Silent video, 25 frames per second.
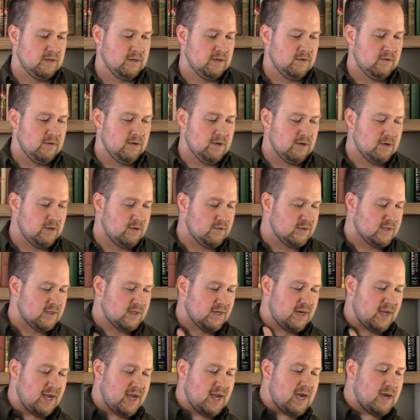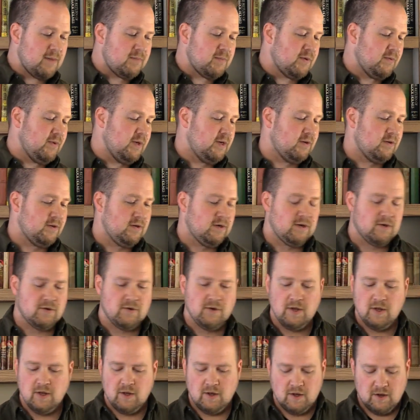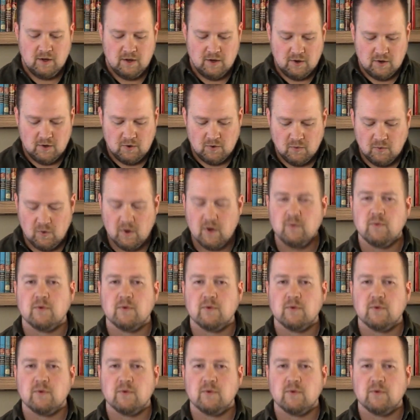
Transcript: We don't know what's going to happen. We don't know what